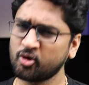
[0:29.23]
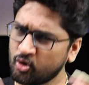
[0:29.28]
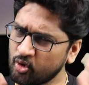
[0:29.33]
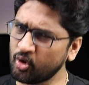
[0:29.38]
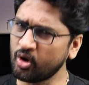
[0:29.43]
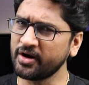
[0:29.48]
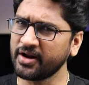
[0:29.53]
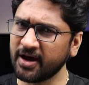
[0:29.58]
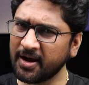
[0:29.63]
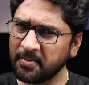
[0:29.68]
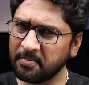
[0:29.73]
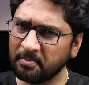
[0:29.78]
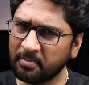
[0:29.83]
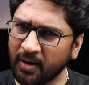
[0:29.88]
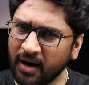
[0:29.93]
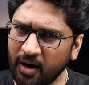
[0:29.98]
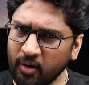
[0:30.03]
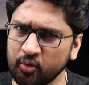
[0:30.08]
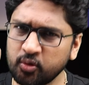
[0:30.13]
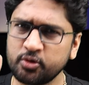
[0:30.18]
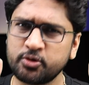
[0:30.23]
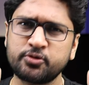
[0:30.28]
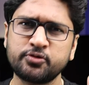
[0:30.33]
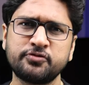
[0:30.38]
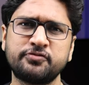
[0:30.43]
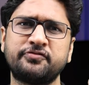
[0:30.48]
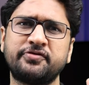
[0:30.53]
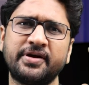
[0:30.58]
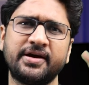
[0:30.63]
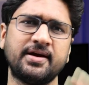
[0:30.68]
Code are bound to
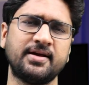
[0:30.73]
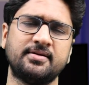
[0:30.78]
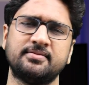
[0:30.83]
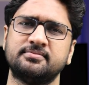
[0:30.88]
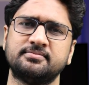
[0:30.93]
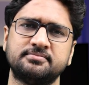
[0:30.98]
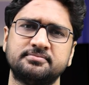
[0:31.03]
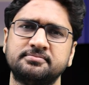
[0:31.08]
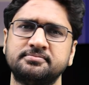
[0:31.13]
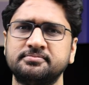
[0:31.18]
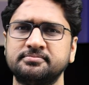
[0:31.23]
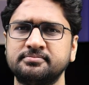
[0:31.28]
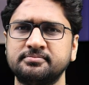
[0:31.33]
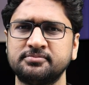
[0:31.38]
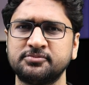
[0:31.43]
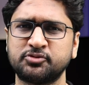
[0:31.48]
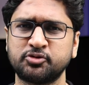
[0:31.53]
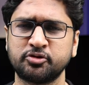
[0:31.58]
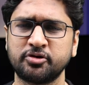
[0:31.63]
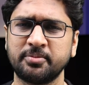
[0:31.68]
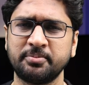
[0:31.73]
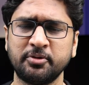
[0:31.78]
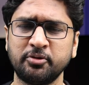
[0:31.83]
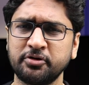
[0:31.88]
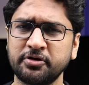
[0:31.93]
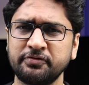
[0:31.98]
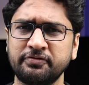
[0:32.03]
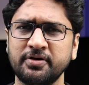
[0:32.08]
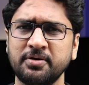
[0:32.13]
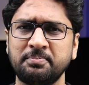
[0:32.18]
fail. So the
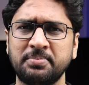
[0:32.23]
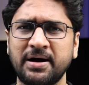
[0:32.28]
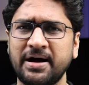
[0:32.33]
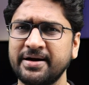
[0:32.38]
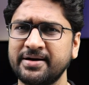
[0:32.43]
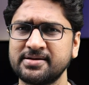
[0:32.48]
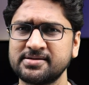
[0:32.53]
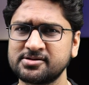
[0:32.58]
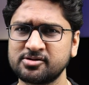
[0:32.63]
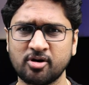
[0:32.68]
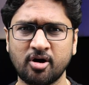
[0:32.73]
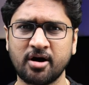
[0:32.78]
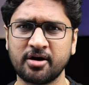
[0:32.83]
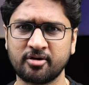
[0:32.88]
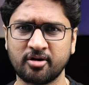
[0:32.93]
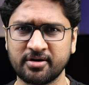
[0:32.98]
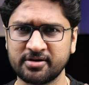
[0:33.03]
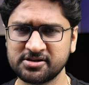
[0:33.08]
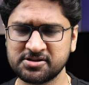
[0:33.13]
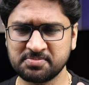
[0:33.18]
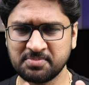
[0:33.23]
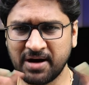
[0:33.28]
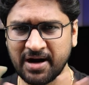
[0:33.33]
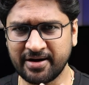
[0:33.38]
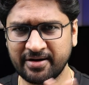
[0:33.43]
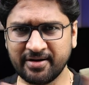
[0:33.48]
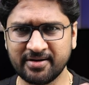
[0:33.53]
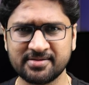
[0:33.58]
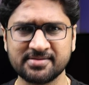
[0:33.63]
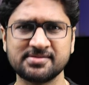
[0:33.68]
beautiful part is not, or the
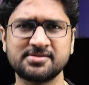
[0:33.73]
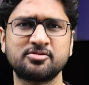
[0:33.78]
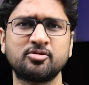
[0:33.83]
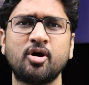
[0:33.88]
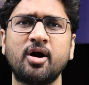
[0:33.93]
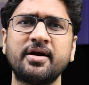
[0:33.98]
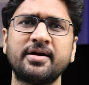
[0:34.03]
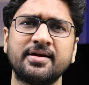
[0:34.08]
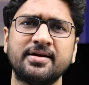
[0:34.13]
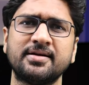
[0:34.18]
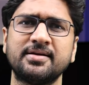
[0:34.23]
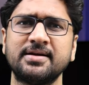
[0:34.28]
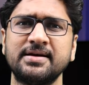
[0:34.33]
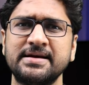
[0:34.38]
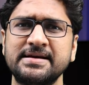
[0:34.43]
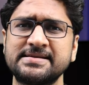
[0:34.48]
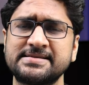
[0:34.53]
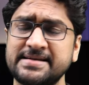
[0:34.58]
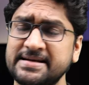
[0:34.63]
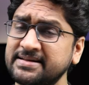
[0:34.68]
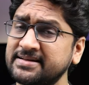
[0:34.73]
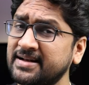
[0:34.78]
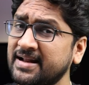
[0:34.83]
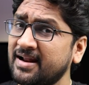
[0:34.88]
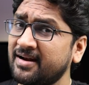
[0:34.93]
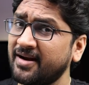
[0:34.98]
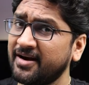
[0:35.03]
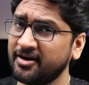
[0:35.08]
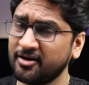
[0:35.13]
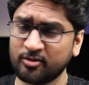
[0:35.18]
smartness is not in saying that
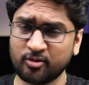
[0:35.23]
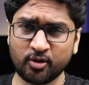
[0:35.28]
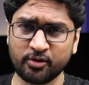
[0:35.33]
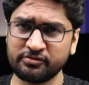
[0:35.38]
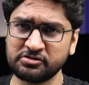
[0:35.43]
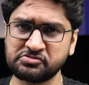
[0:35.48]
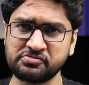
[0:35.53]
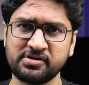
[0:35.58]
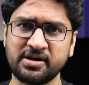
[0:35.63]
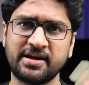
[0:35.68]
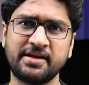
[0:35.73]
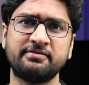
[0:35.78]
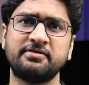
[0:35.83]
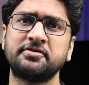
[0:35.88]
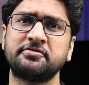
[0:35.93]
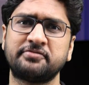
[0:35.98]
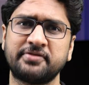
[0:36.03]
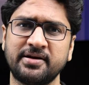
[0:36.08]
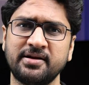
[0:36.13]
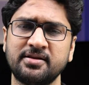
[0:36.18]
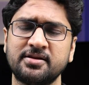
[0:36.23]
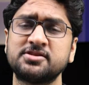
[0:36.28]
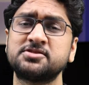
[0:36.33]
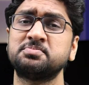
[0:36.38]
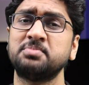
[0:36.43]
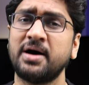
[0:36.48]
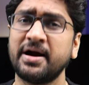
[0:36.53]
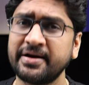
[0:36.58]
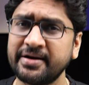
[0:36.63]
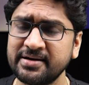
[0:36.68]
I write a code which will never fail. The
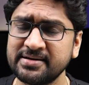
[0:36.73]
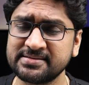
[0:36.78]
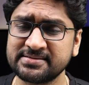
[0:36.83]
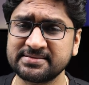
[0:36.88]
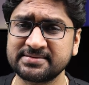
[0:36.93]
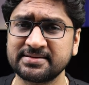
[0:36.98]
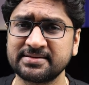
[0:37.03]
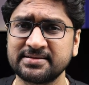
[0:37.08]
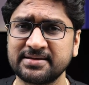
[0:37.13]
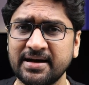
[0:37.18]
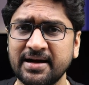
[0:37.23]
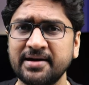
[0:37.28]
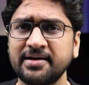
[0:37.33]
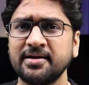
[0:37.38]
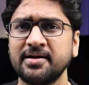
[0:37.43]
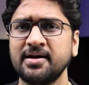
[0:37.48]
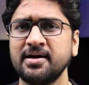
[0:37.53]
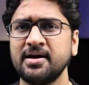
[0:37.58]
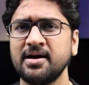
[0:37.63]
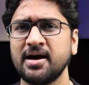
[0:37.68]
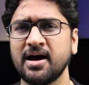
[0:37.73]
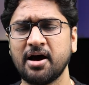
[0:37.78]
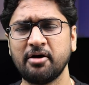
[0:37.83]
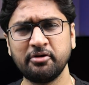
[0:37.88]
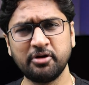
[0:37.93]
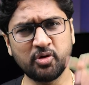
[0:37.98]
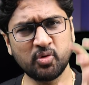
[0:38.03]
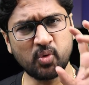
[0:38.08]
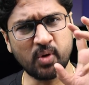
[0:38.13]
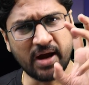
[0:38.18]
smartness is in that, how
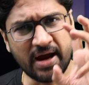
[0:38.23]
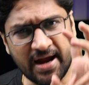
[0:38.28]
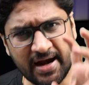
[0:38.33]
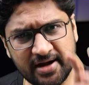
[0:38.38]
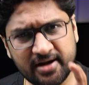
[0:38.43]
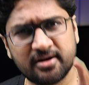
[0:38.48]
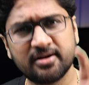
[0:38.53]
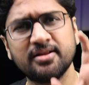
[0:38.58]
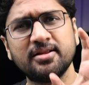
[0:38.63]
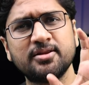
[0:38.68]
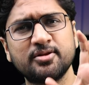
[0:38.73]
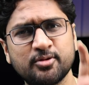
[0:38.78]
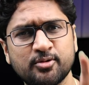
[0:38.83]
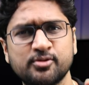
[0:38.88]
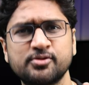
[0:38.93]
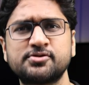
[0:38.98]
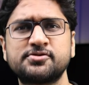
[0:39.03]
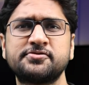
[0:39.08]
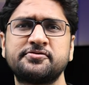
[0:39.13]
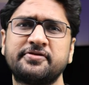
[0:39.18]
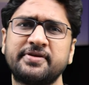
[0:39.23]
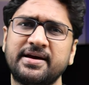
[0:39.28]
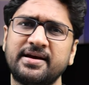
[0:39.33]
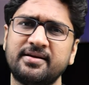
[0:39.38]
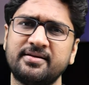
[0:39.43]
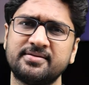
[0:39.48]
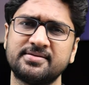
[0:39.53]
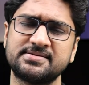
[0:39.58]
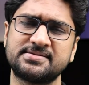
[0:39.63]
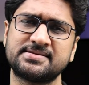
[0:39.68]
do you handle those
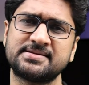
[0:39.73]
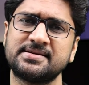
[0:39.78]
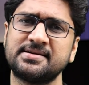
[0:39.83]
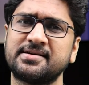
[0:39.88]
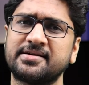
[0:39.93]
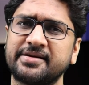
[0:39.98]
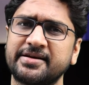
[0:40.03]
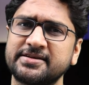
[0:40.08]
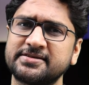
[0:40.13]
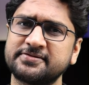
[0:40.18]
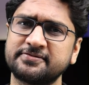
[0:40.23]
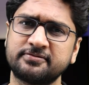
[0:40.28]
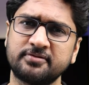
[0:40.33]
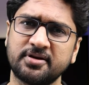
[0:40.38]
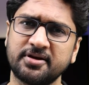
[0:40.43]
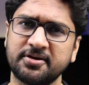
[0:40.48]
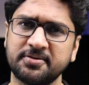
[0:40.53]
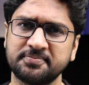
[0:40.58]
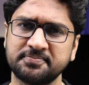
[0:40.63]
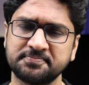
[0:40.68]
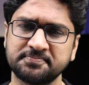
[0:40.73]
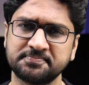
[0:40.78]
failures gracefully?